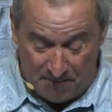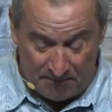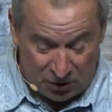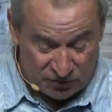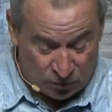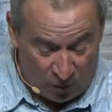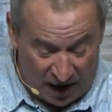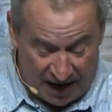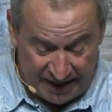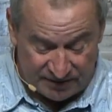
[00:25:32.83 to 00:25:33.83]
most
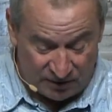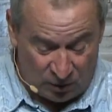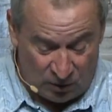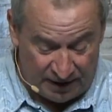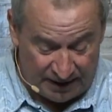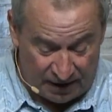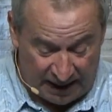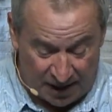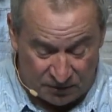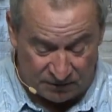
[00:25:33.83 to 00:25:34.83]
wise and holy
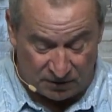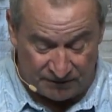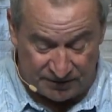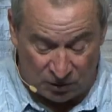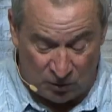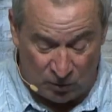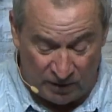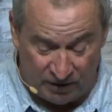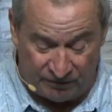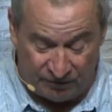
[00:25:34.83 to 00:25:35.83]
counsel of his own
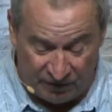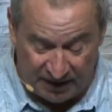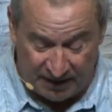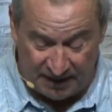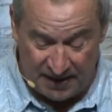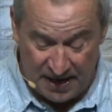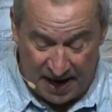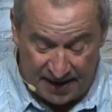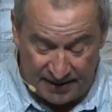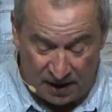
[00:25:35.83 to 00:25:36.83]
will freely
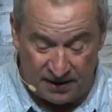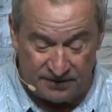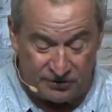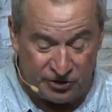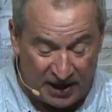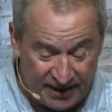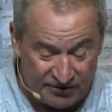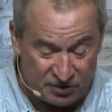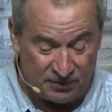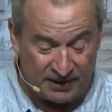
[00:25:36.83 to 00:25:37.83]
and
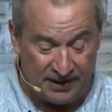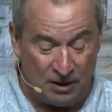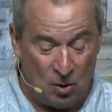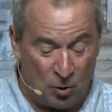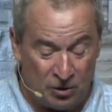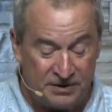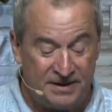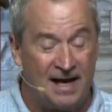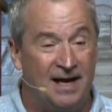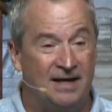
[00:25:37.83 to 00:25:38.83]
unchangeably
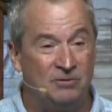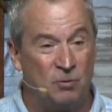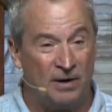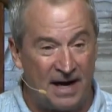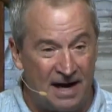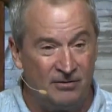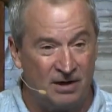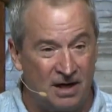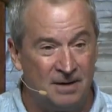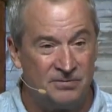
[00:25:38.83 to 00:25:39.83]
ordain whatever
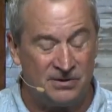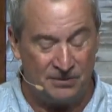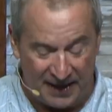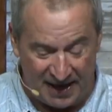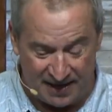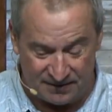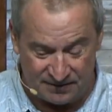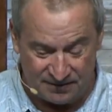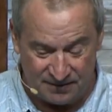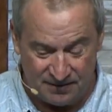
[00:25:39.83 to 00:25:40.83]
comes to pass.